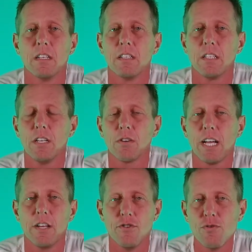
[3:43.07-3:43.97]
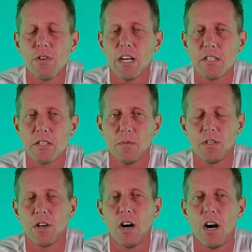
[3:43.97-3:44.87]
kind of new customer
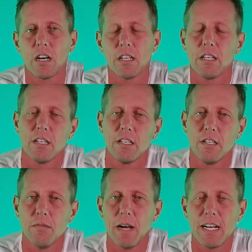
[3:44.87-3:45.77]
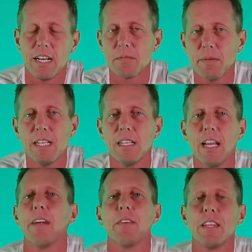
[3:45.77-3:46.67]
talk, and you might
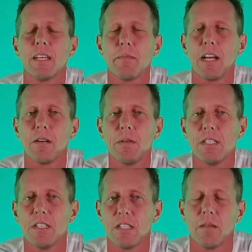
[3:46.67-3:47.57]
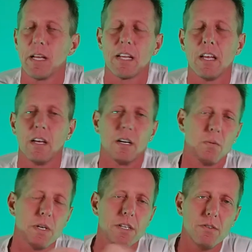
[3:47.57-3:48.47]
explain everything about your business. I'm like,
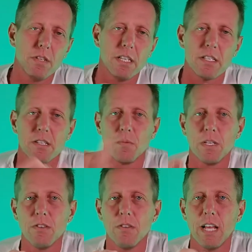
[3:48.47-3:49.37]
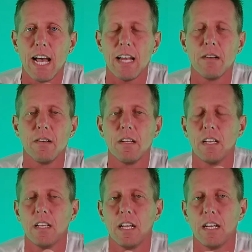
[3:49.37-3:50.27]
we do this and we do that, and
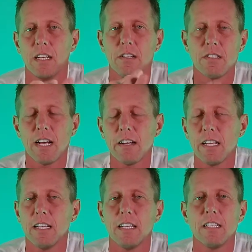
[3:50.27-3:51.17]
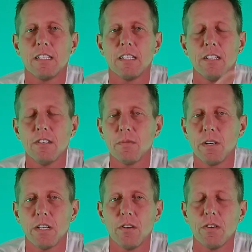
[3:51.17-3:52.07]
here's how to get this, and here's
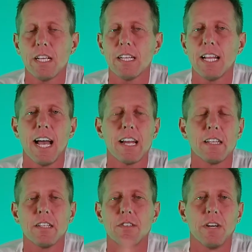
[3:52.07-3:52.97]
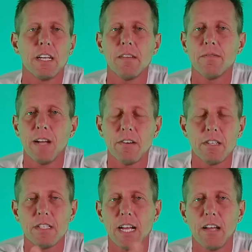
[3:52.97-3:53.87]
where to go to get that, and the drinking
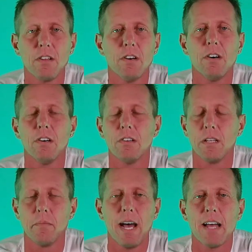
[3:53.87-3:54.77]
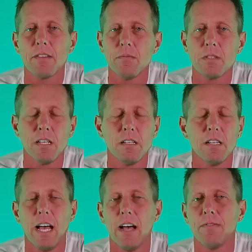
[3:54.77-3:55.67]
fountain is down the hall, and the bathroom's on the
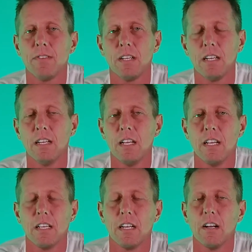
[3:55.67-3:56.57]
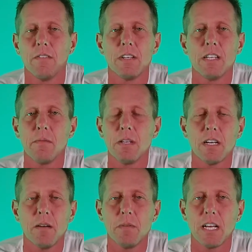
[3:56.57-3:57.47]
left, and every time you
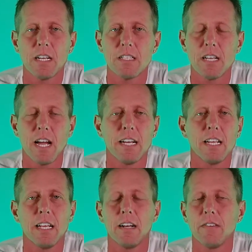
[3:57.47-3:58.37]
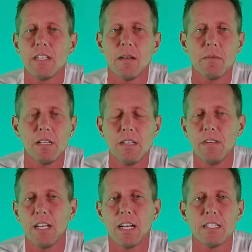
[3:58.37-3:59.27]
come, you got to sign in. Every time you leave,
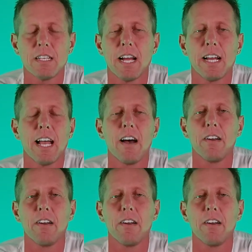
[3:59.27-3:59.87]
you got to sign out.